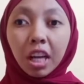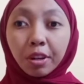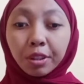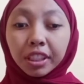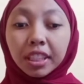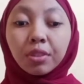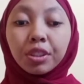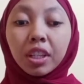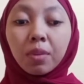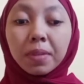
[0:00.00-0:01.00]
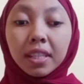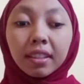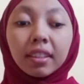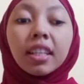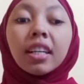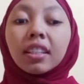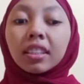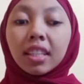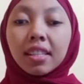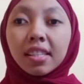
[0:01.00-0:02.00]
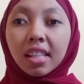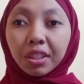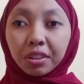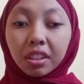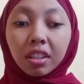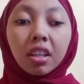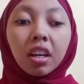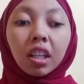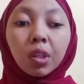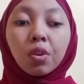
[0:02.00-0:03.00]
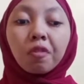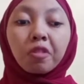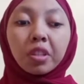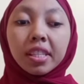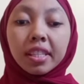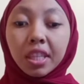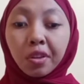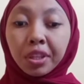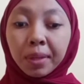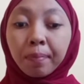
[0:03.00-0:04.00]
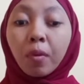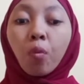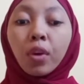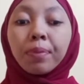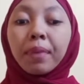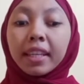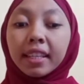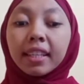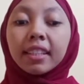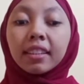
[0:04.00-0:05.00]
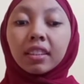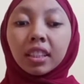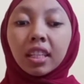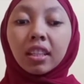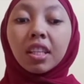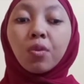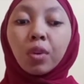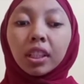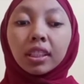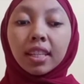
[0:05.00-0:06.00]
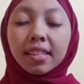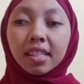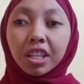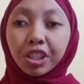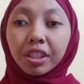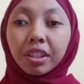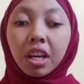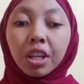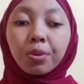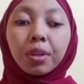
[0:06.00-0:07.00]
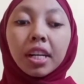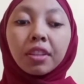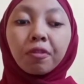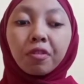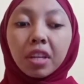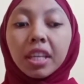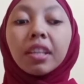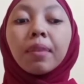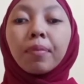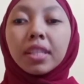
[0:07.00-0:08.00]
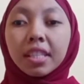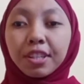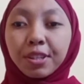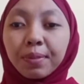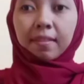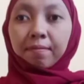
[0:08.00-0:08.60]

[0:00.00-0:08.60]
According to Jacobson, translators look for synonym when making interlingual translation to convey message.